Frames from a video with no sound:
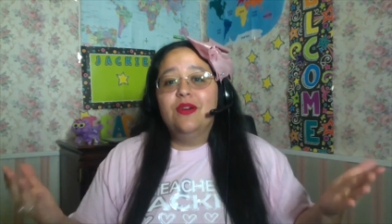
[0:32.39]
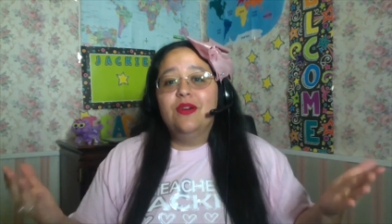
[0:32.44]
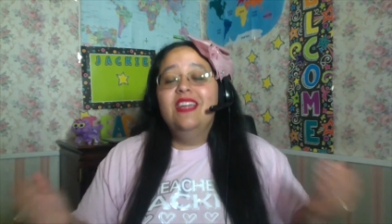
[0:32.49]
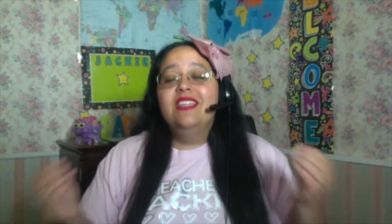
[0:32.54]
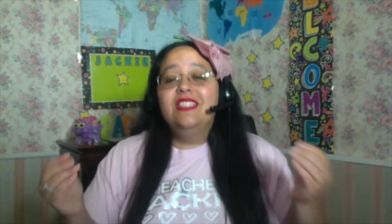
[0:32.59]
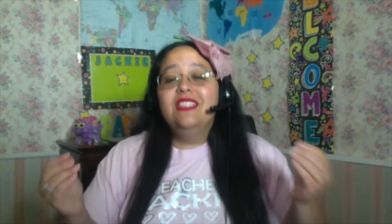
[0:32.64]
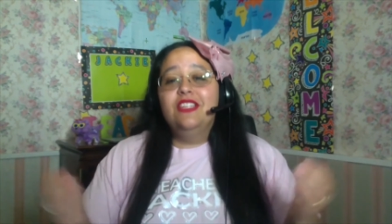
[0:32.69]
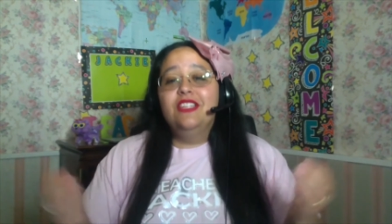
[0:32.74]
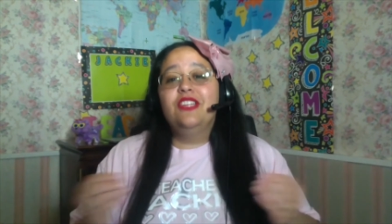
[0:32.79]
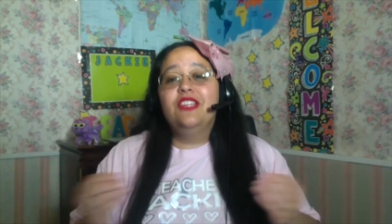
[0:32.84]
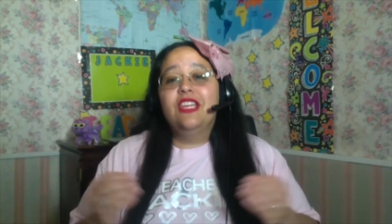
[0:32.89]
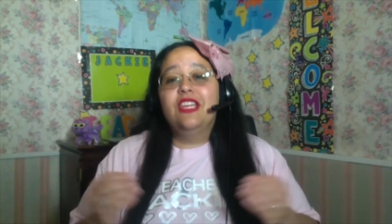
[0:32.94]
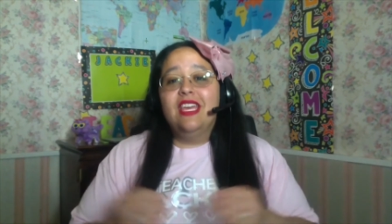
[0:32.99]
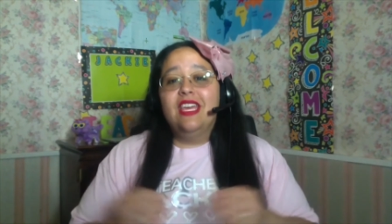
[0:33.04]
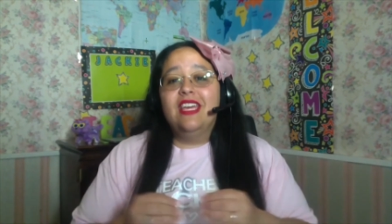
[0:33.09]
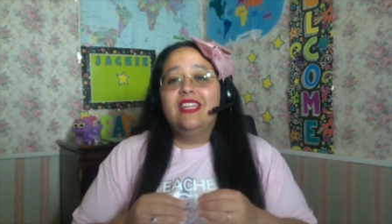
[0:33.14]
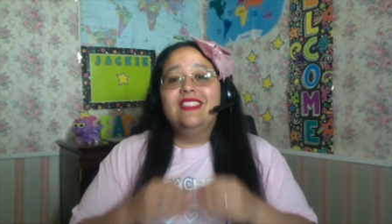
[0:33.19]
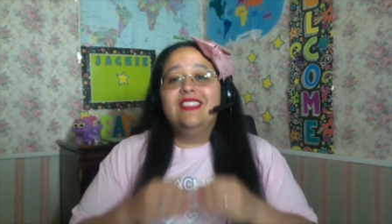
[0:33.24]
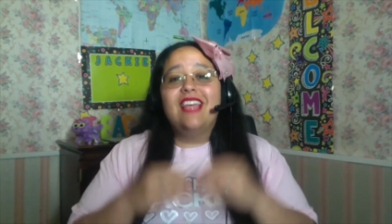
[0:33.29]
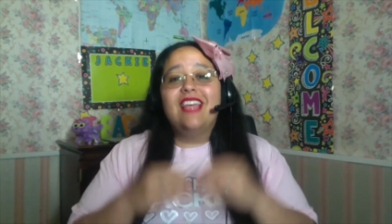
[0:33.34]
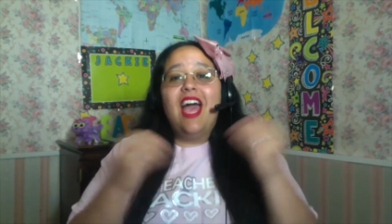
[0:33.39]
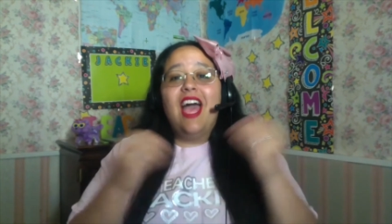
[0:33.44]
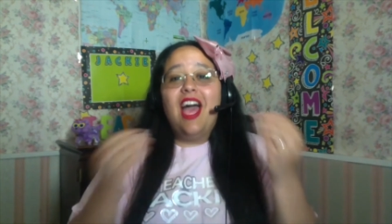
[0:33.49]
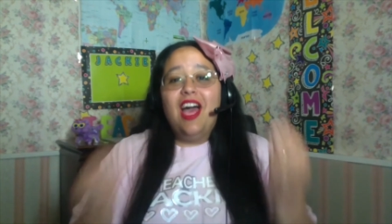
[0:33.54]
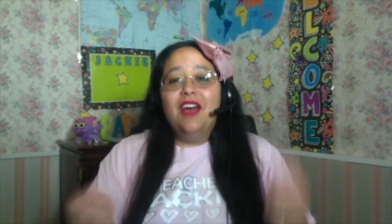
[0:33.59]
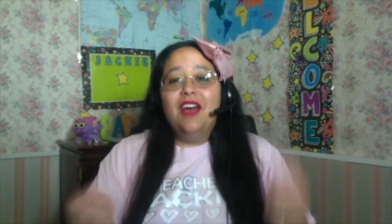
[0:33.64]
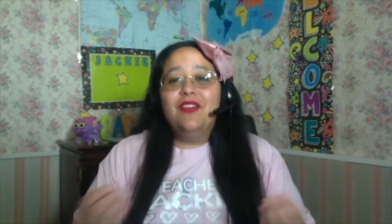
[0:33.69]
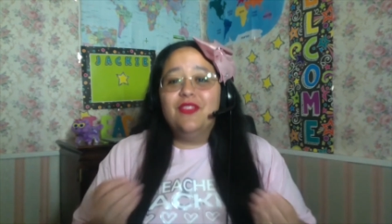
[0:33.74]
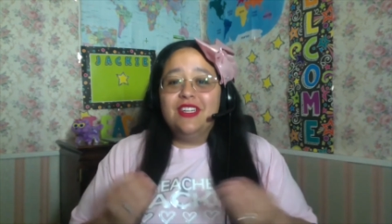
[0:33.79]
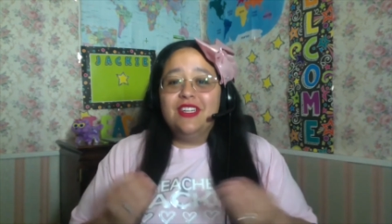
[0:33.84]
teaching kids
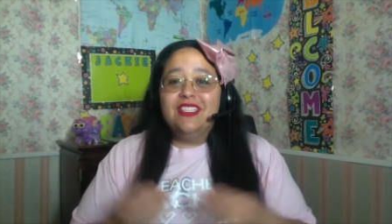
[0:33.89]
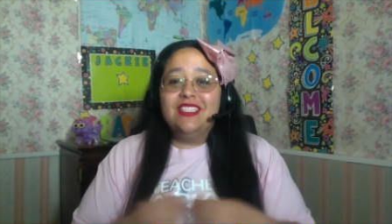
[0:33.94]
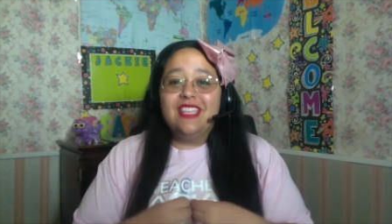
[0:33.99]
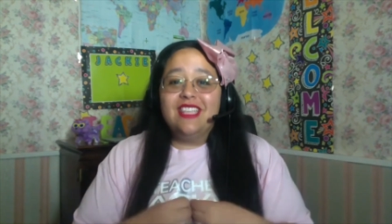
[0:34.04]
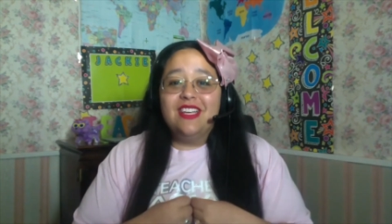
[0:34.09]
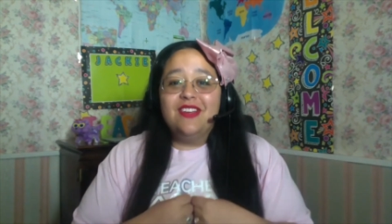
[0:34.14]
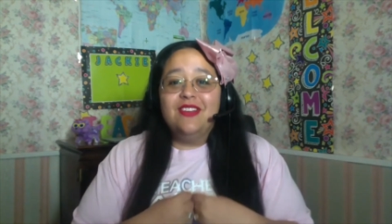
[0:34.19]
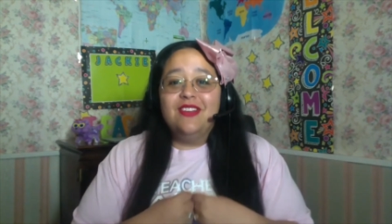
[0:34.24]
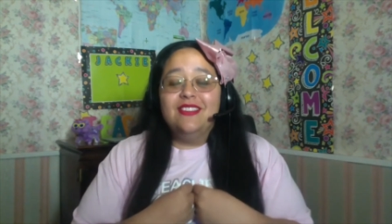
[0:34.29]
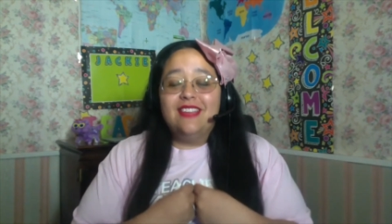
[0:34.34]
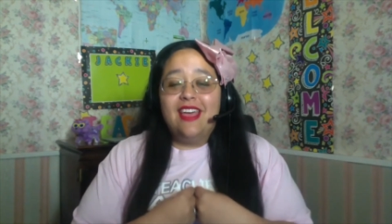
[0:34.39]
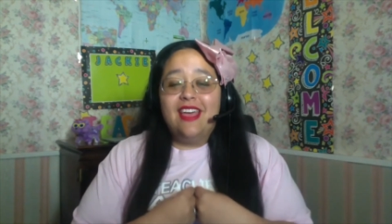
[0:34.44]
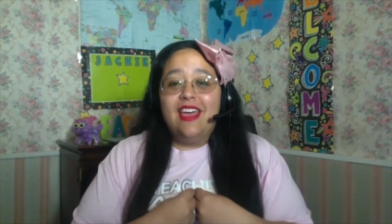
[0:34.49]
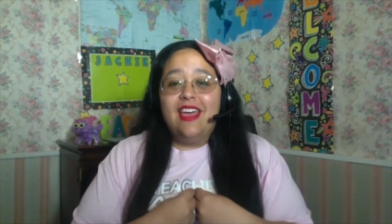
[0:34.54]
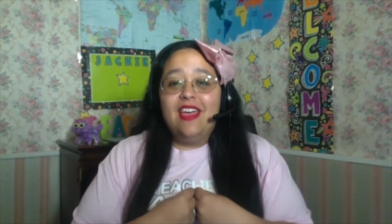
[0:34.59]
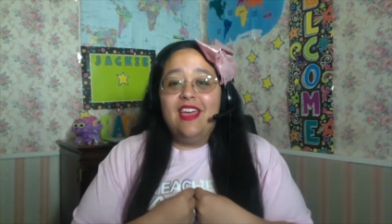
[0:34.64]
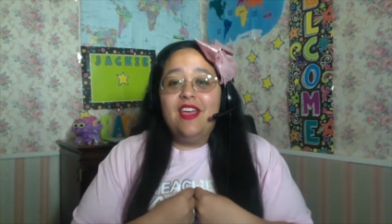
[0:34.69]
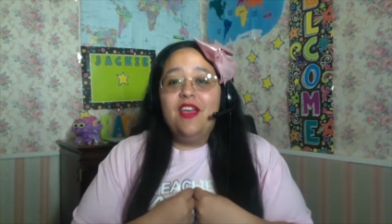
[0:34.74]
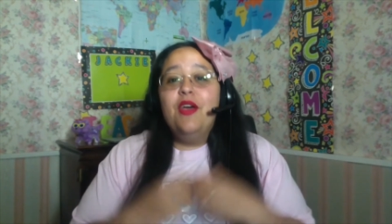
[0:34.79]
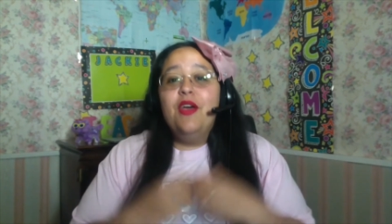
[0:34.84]
every single day.